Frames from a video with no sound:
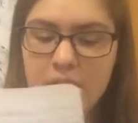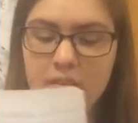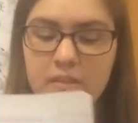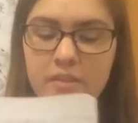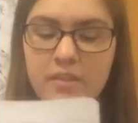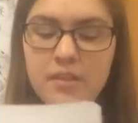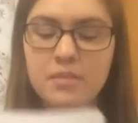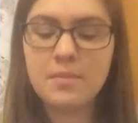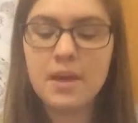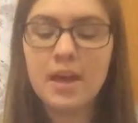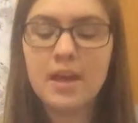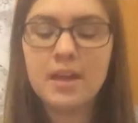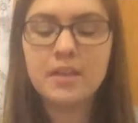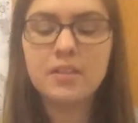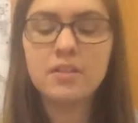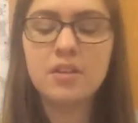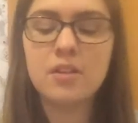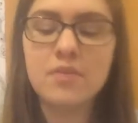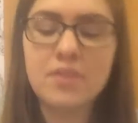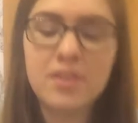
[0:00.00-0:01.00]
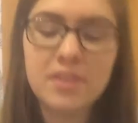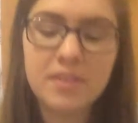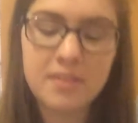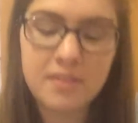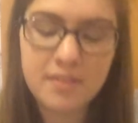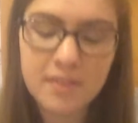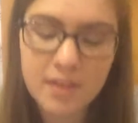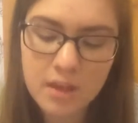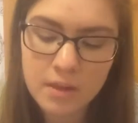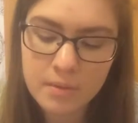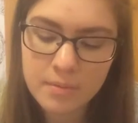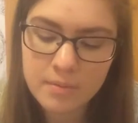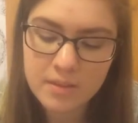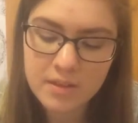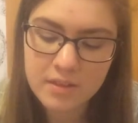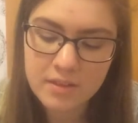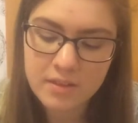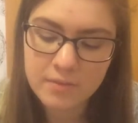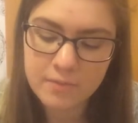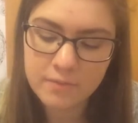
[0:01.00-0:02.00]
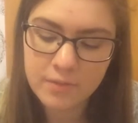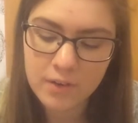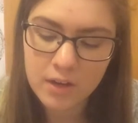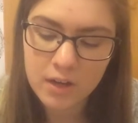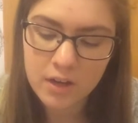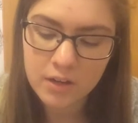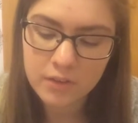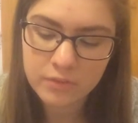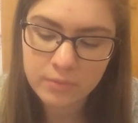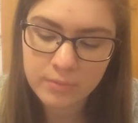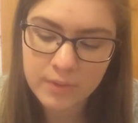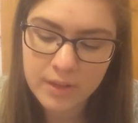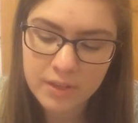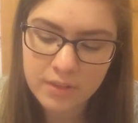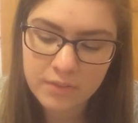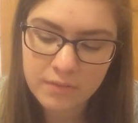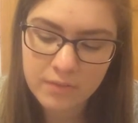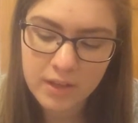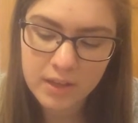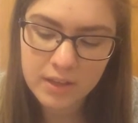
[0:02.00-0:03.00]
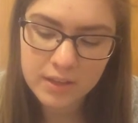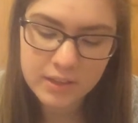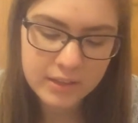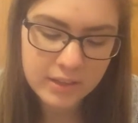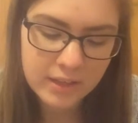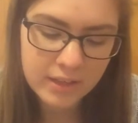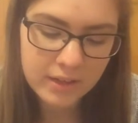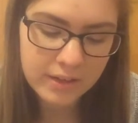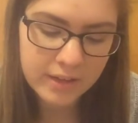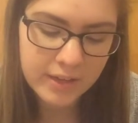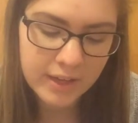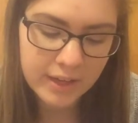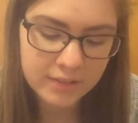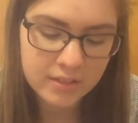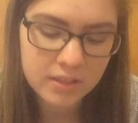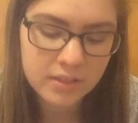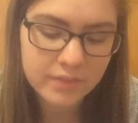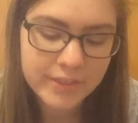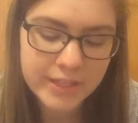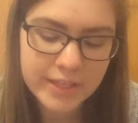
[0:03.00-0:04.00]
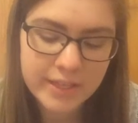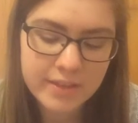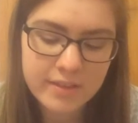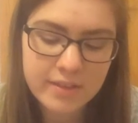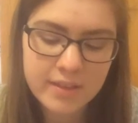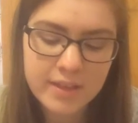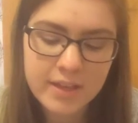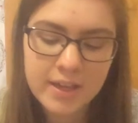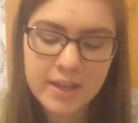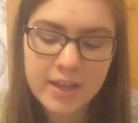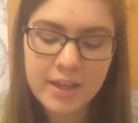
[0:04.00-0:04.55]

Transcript: The somatic nervous system is involved with voluntary activities.